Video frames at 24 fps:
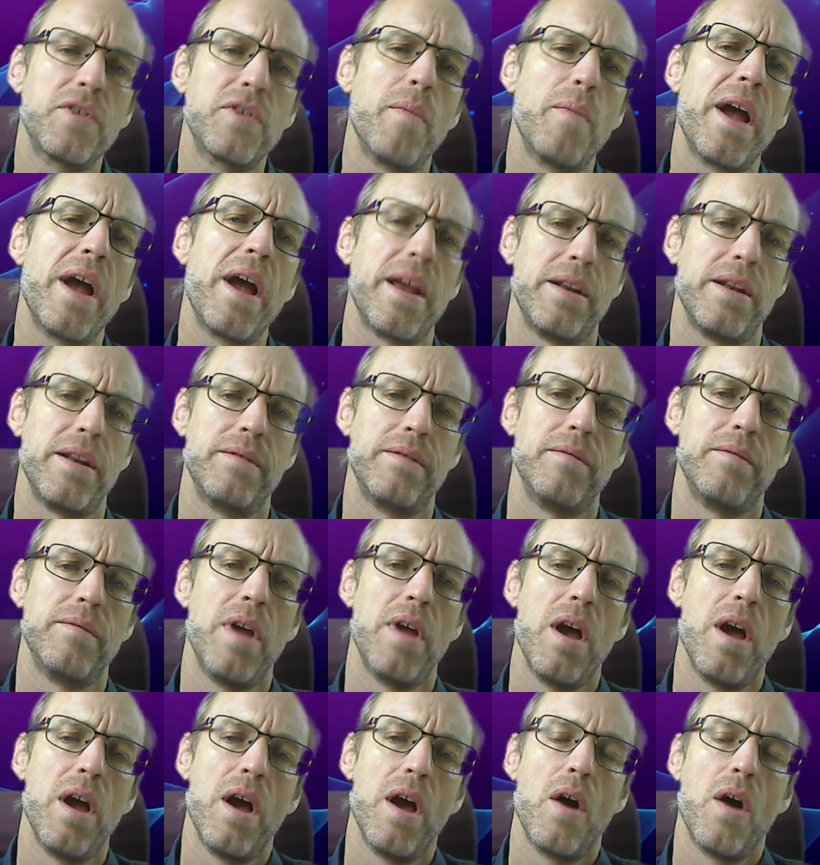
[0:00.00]
domain,
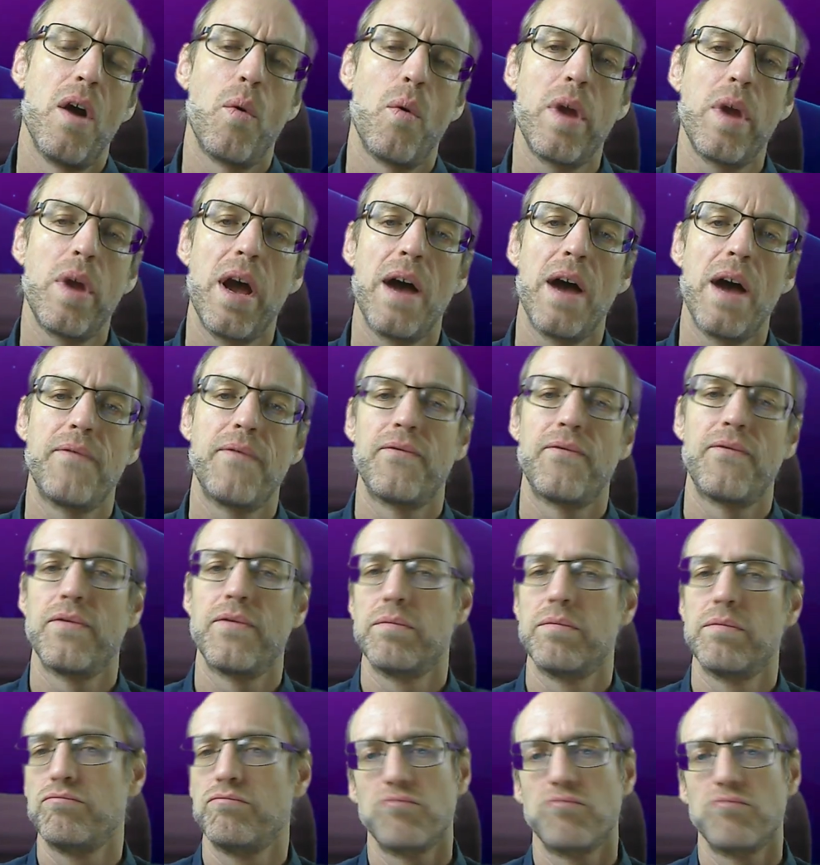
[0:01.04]
we have
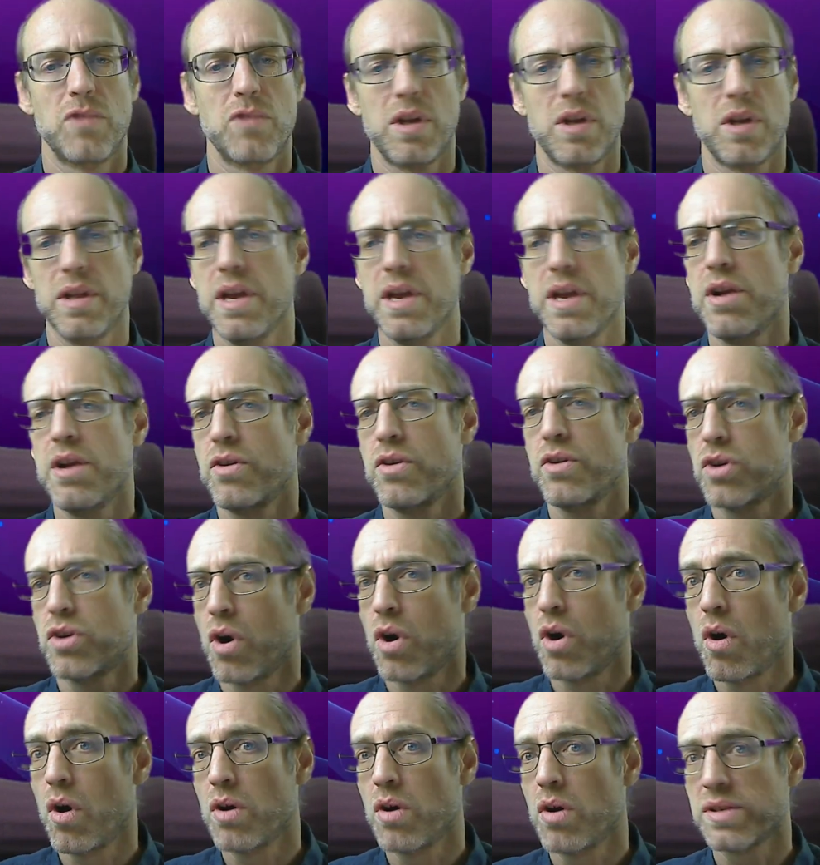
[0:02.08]
clear
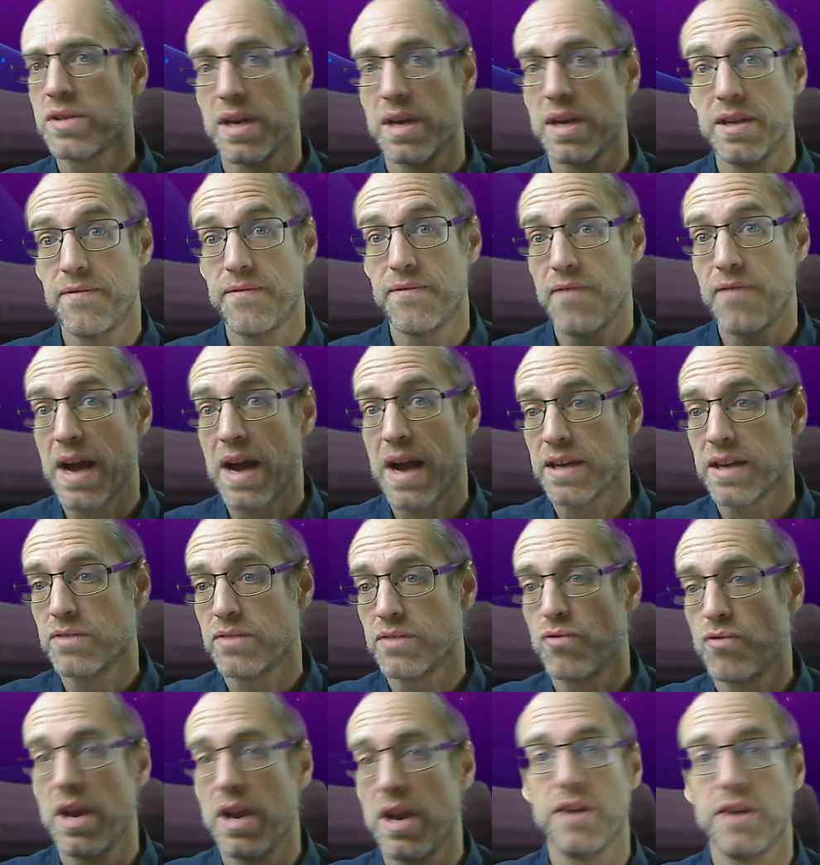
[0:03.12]
cause and effect
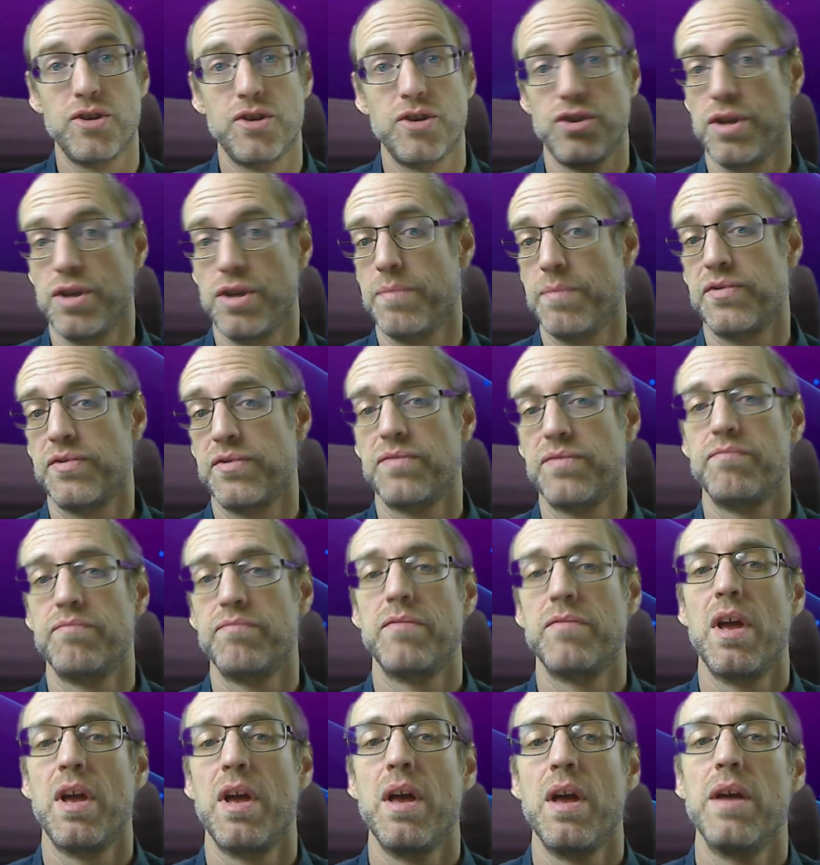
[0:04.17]
relationships.
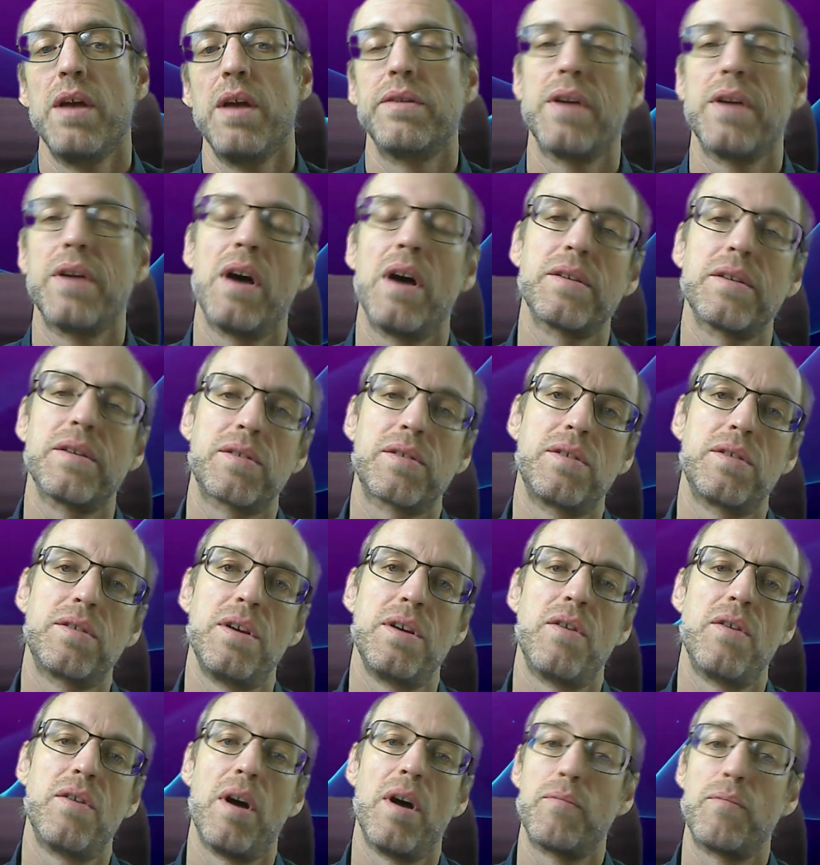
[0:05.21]
Tasks
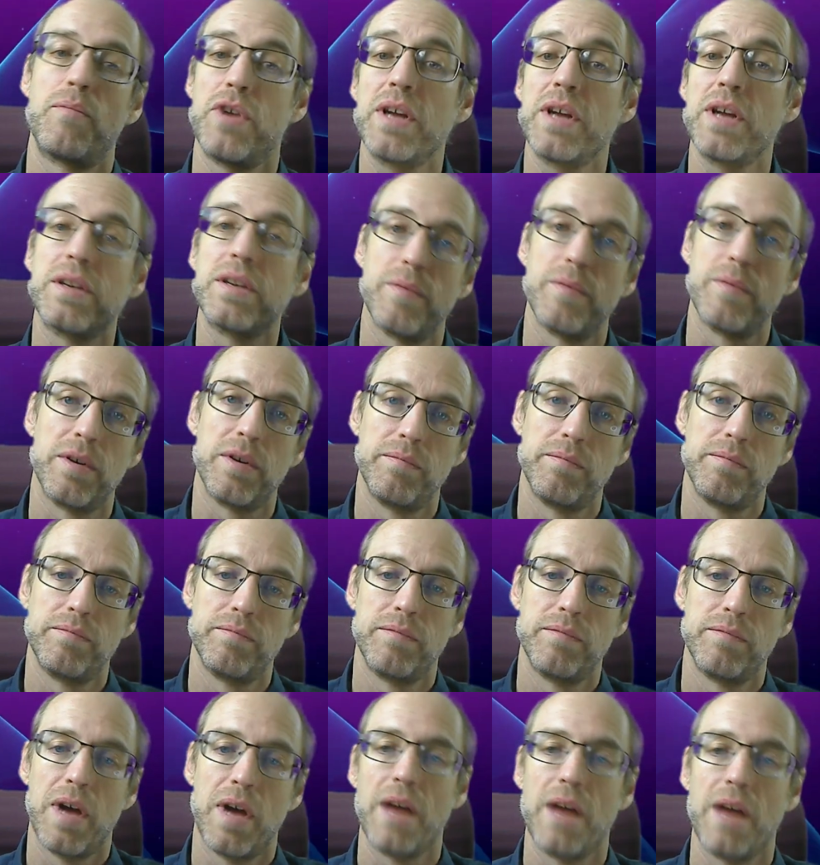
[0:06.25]
here are predictable
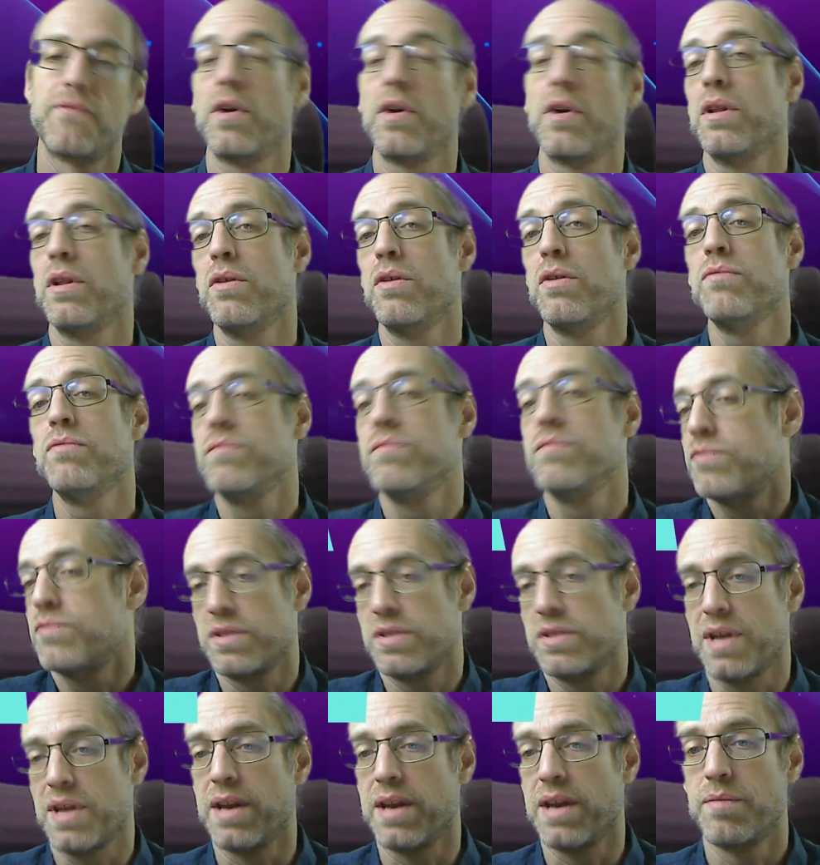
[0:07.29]
and follow
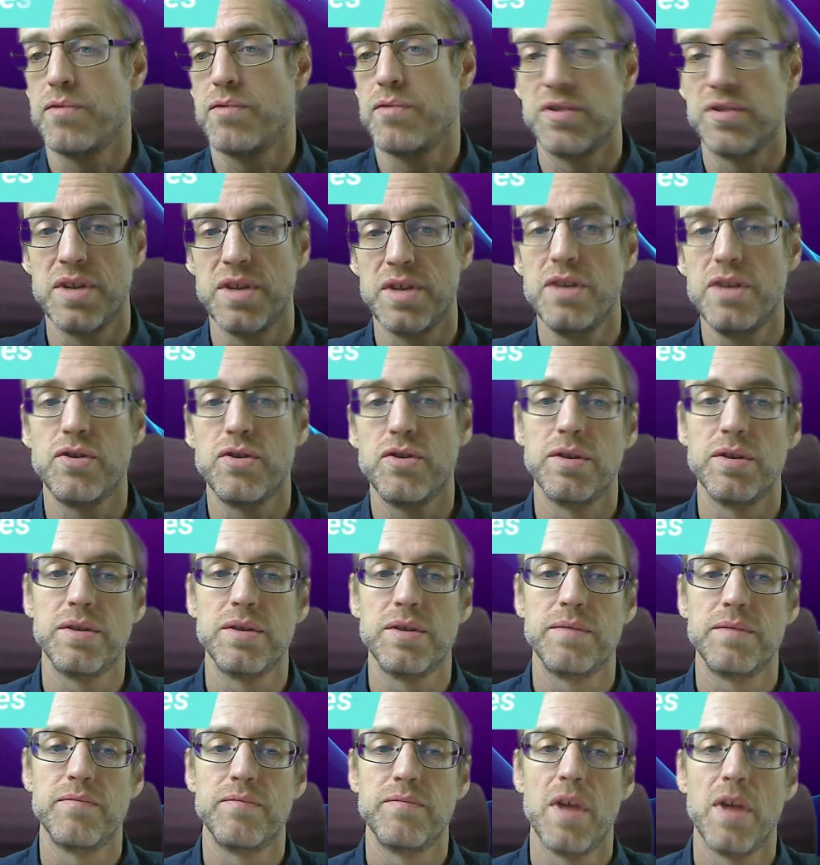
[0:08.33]
standard procedures.